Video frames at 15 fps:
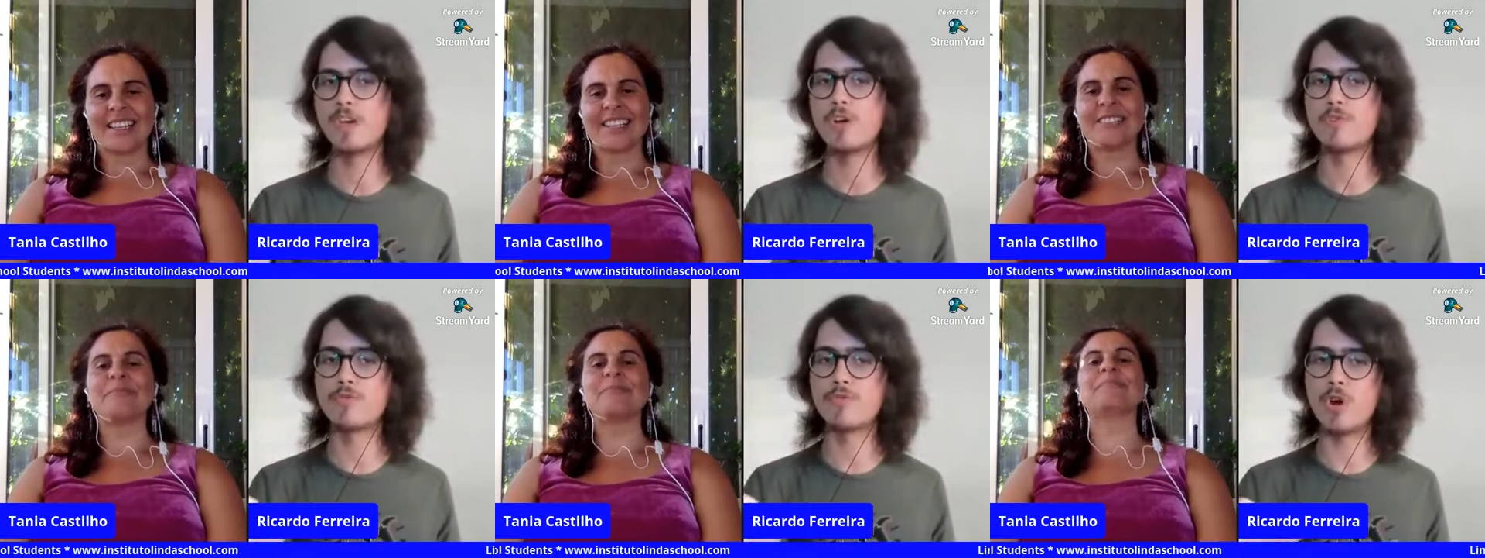
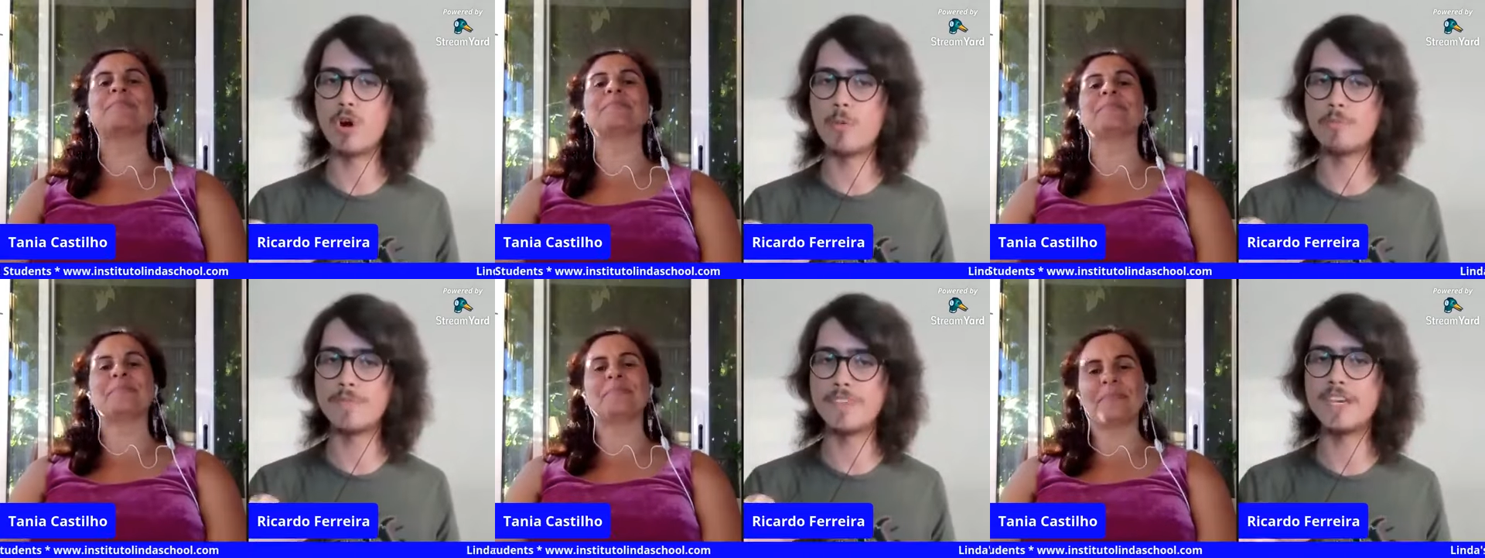
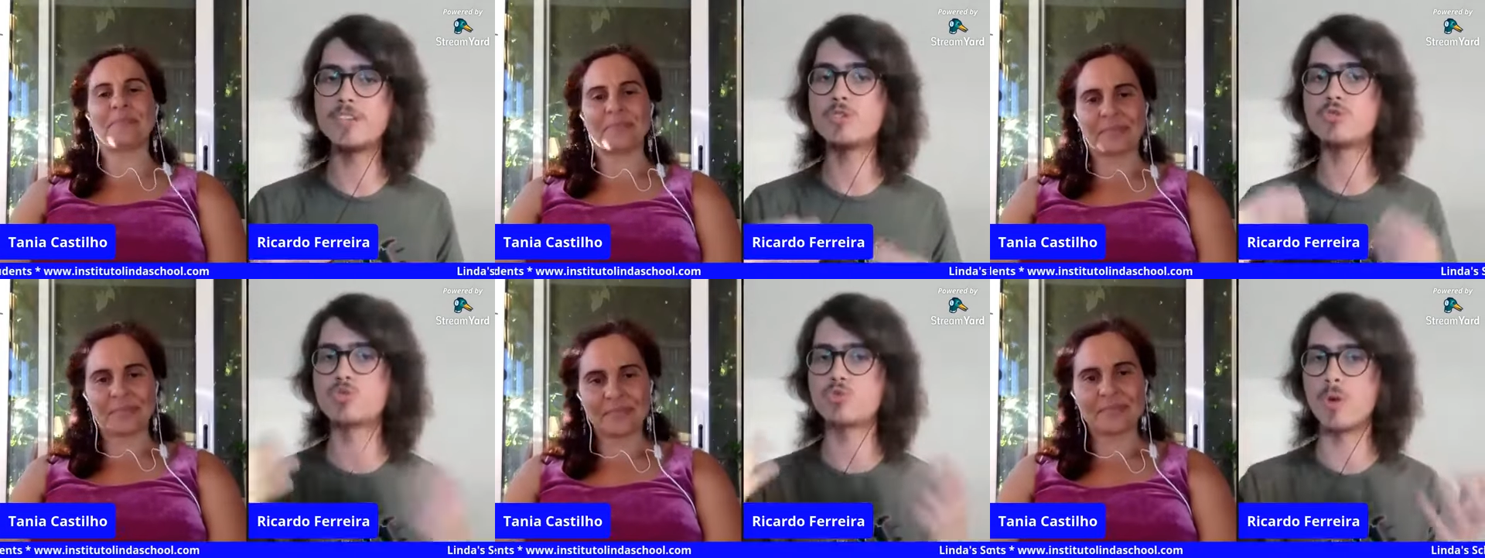Speaker 1: from the
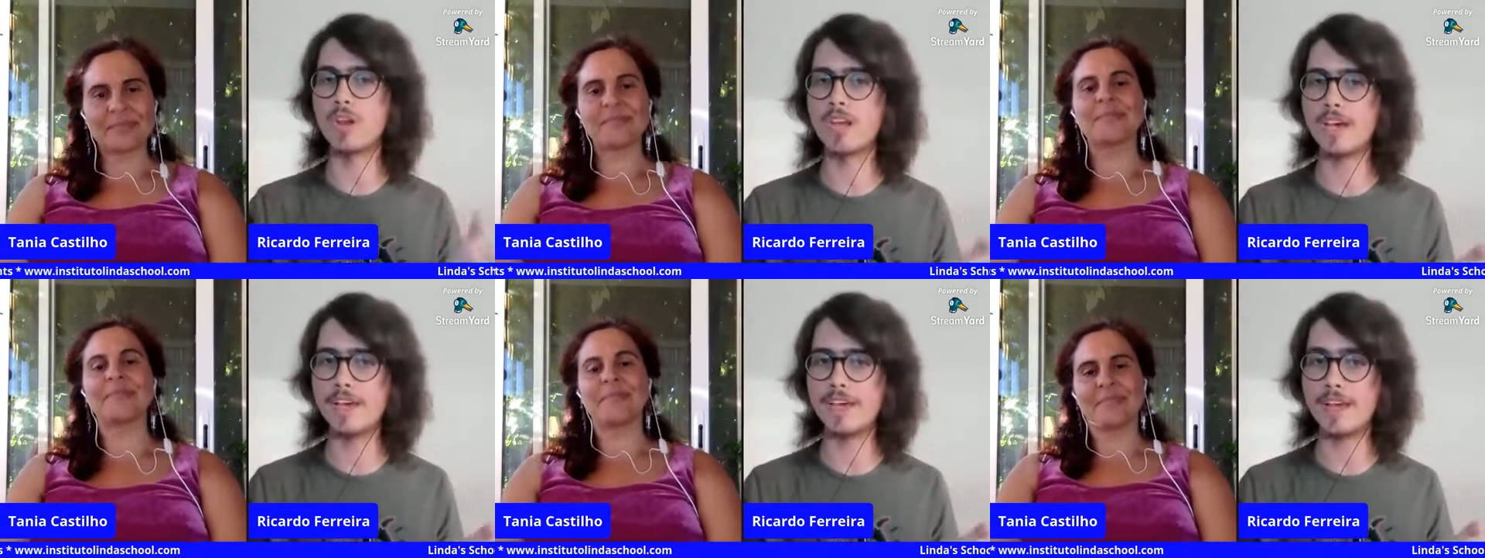usual
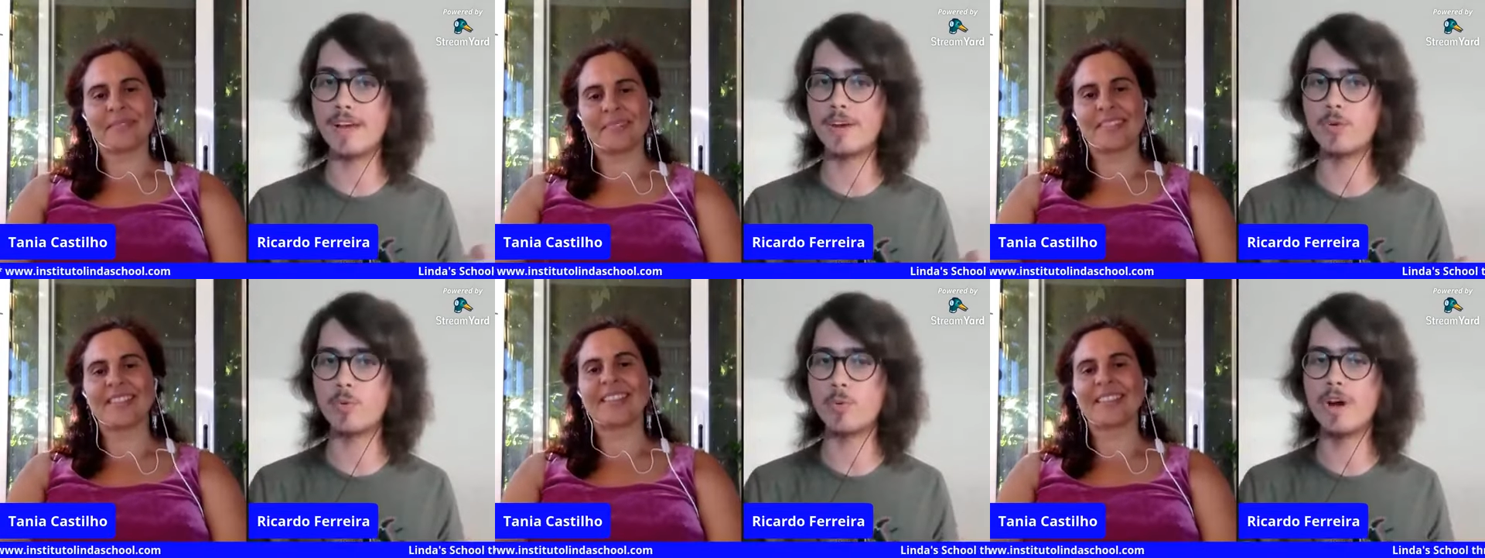
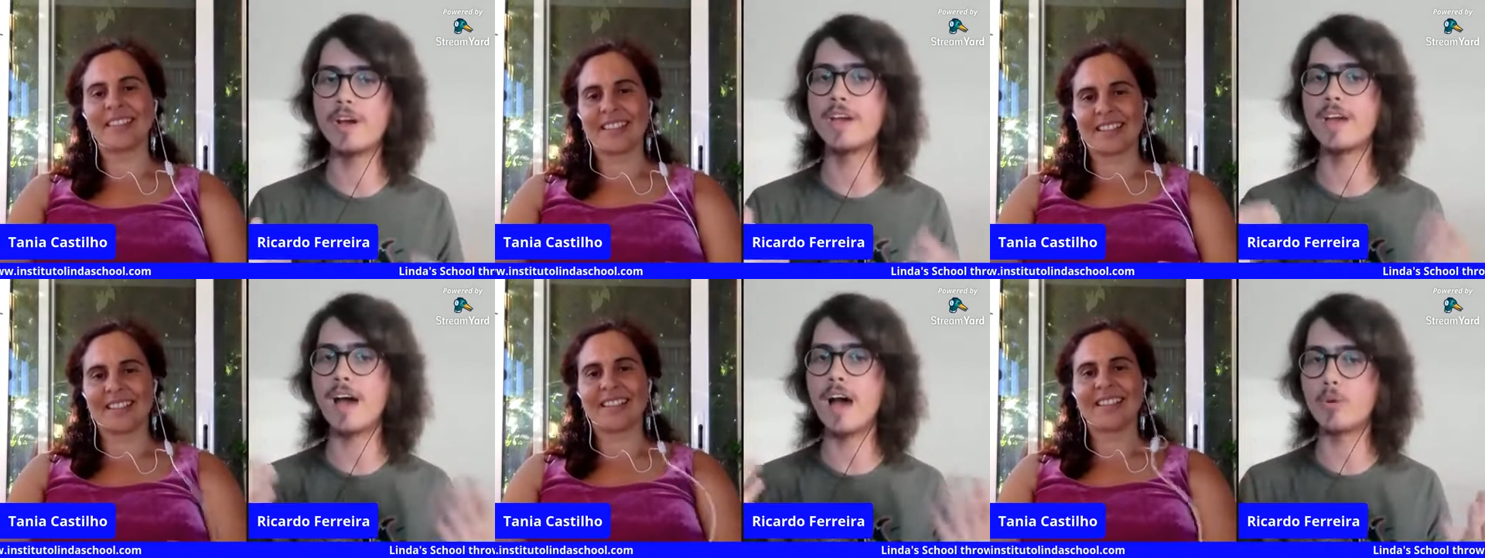way
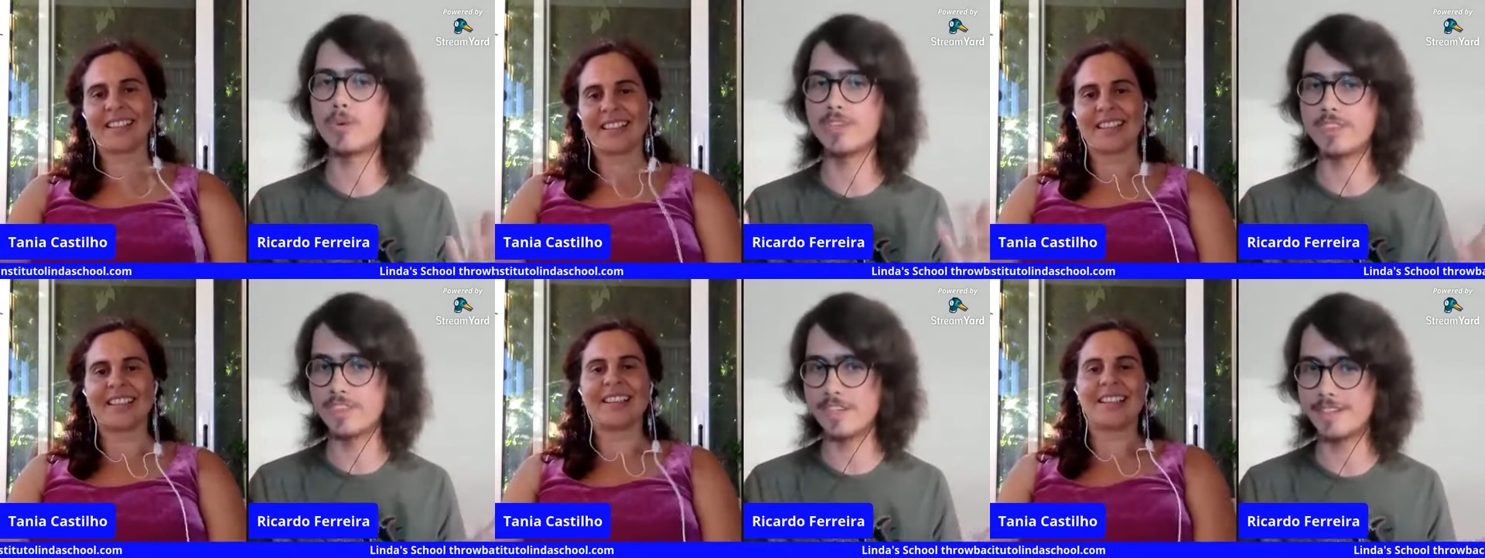how we
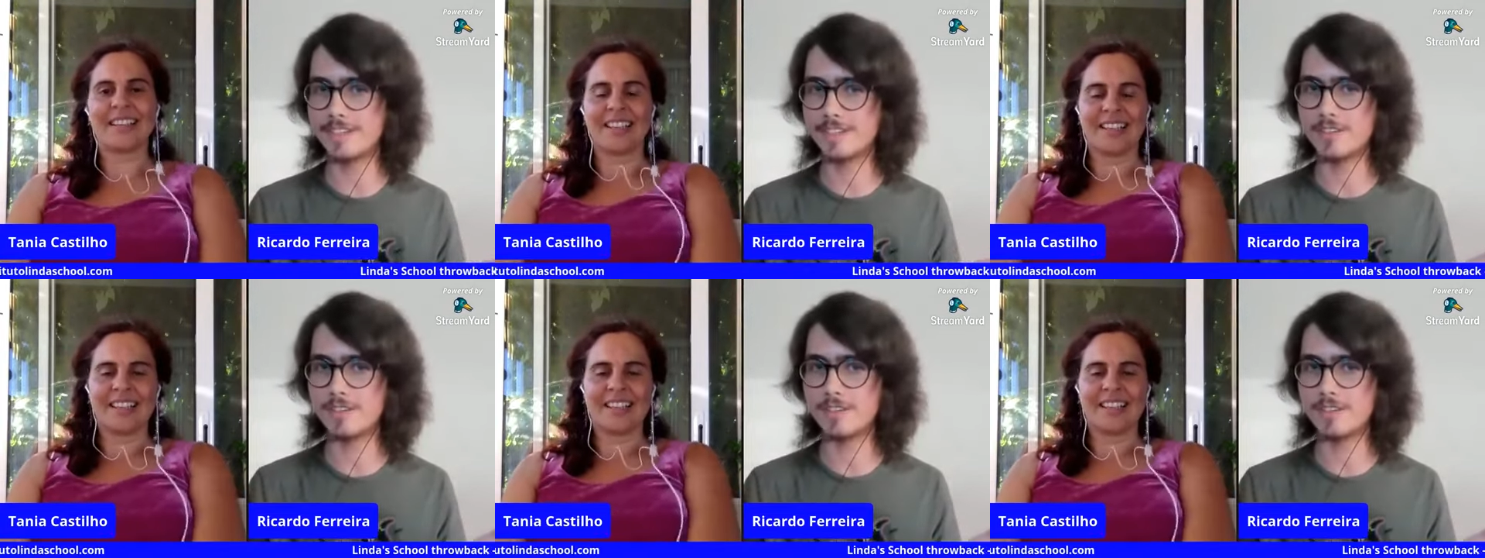think,